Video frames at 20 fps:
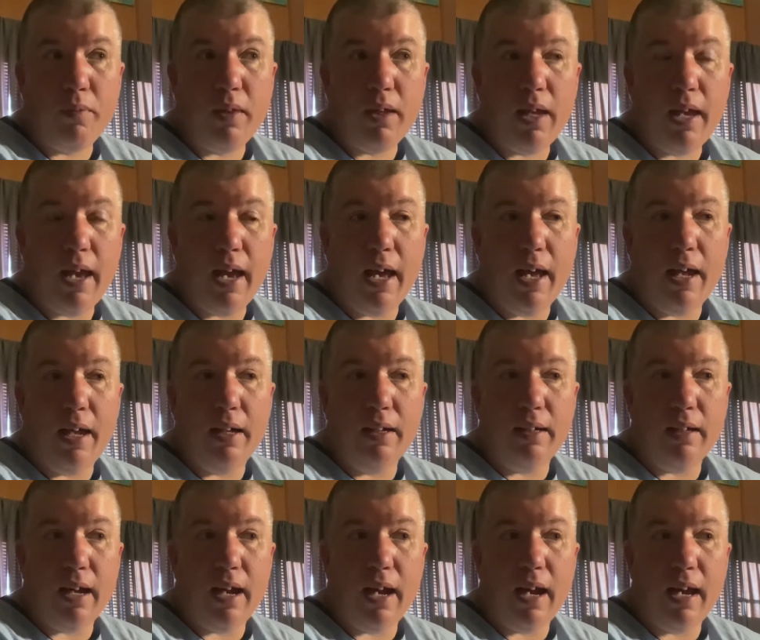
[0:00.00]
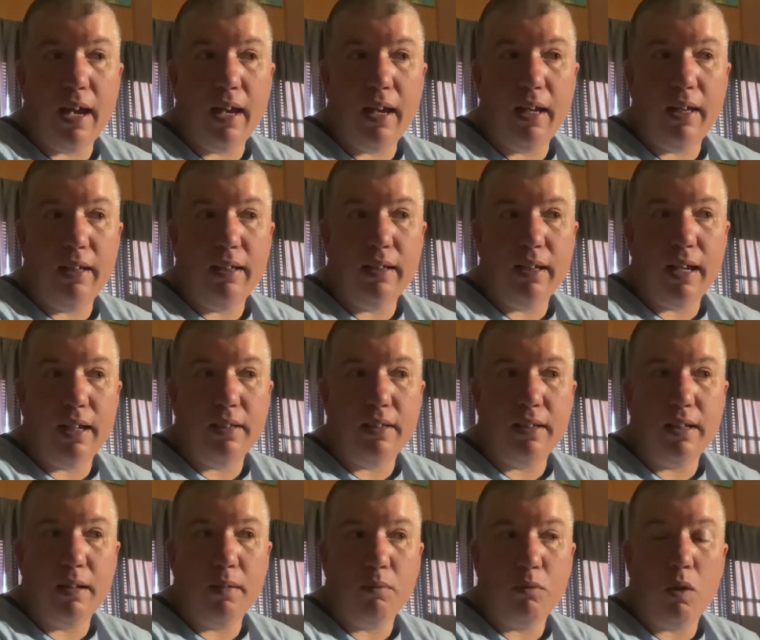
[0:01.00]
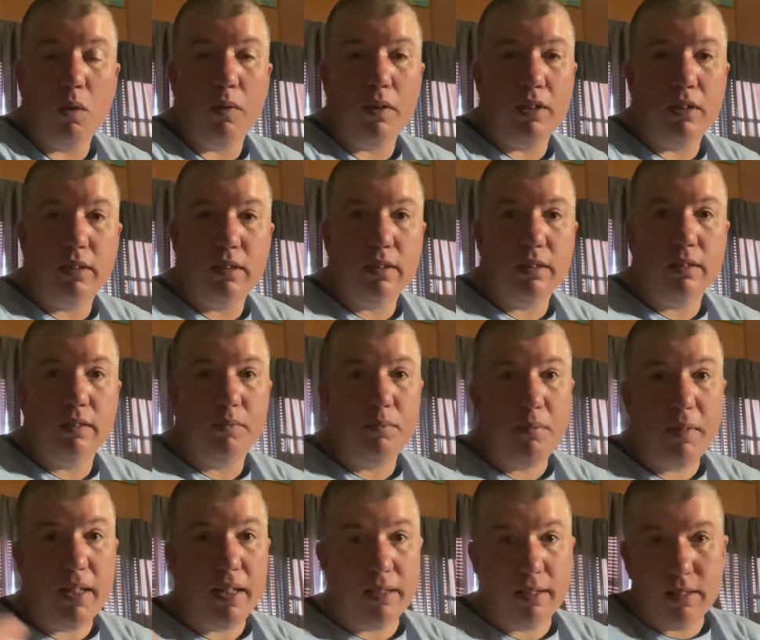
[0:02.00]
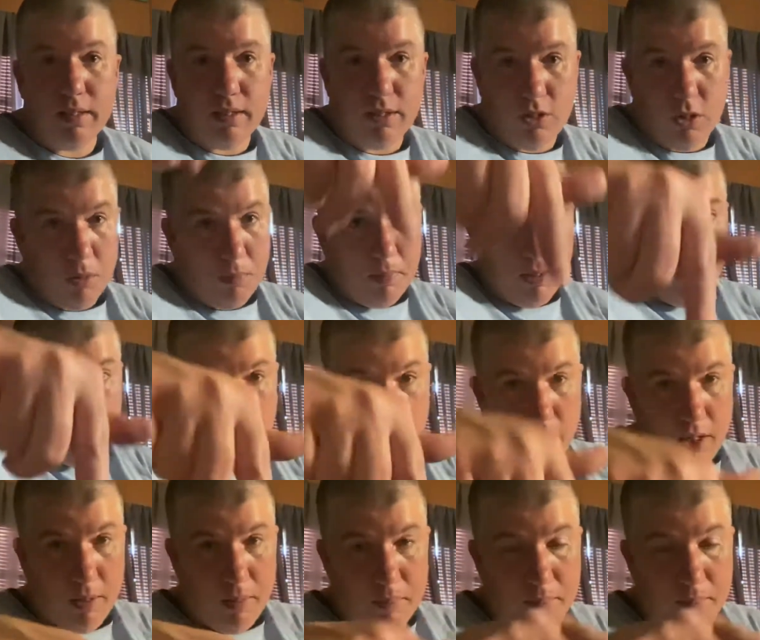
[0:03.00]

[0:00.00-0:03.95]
And I ended up going to this insert picture here.